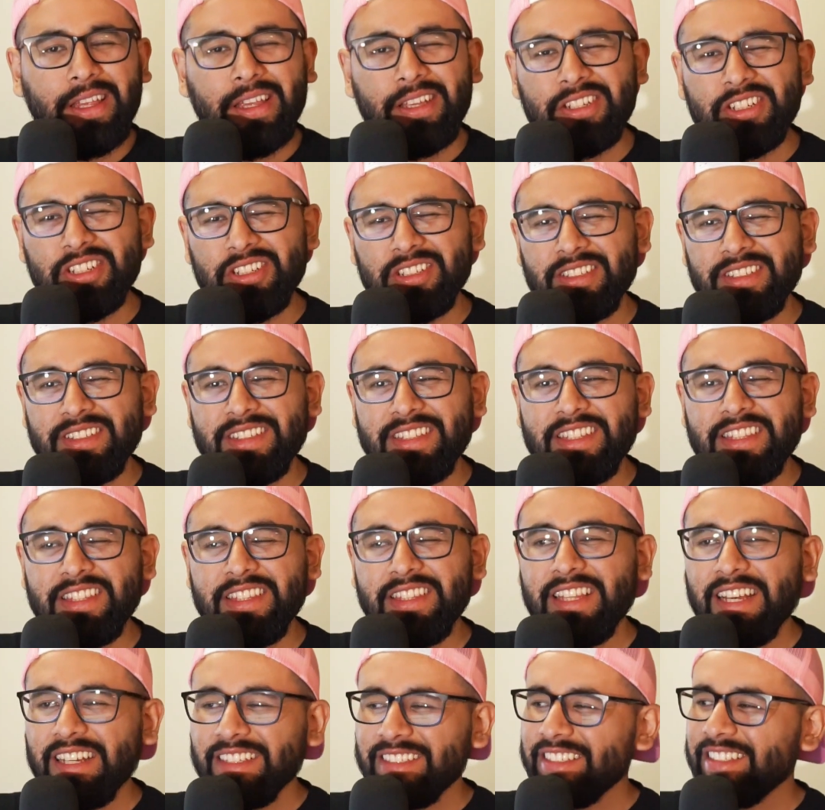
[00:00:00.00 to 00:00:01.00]
it just
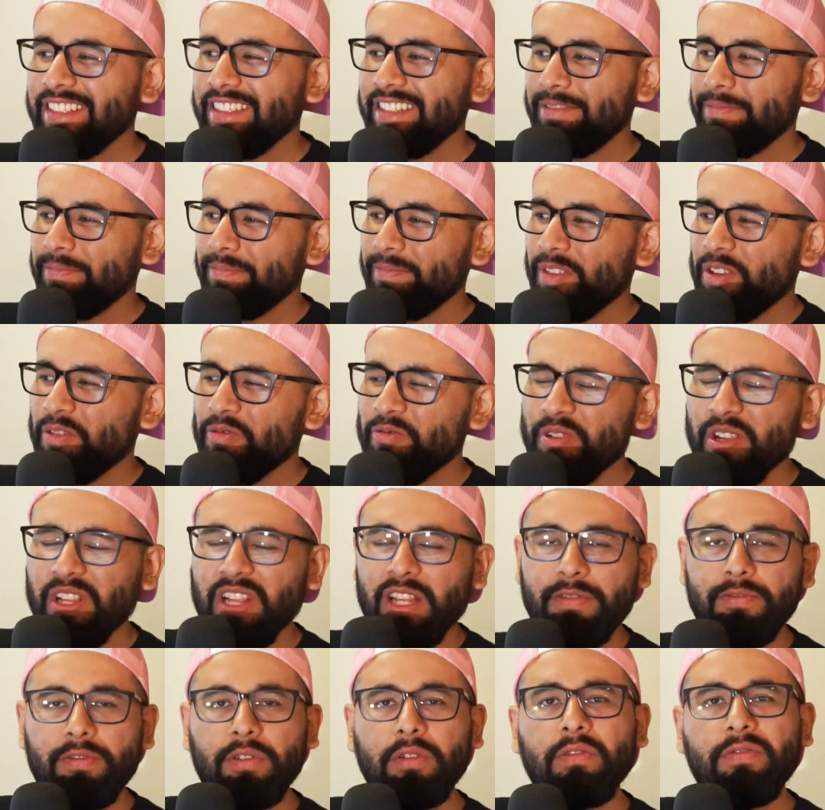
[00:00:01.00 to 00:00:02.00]
doesn't
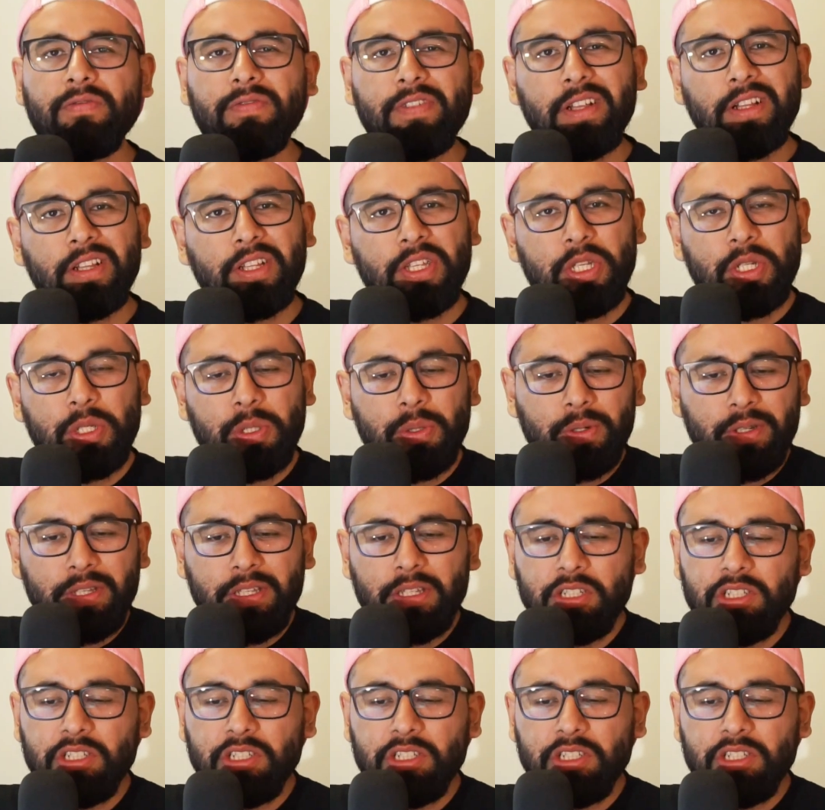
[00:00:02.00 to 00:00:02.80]
really fulfill you.